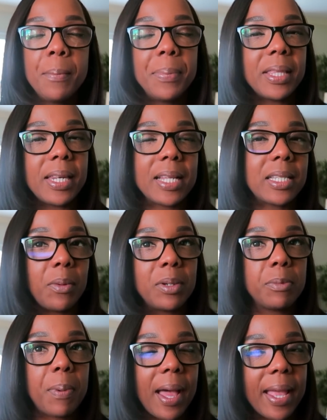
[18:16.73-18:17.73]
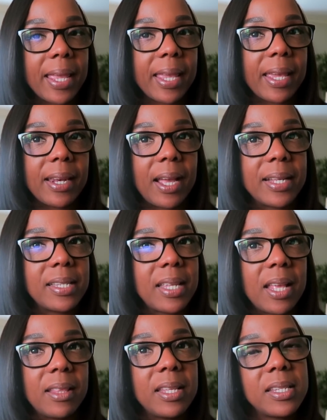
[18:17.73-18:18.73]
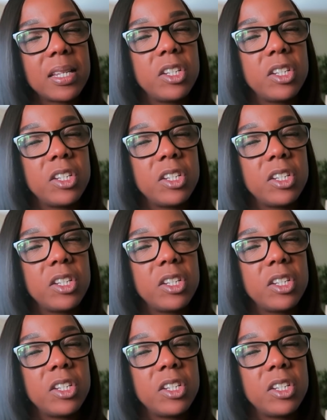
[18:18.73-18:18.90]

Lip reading: but then as I was buying it, I said this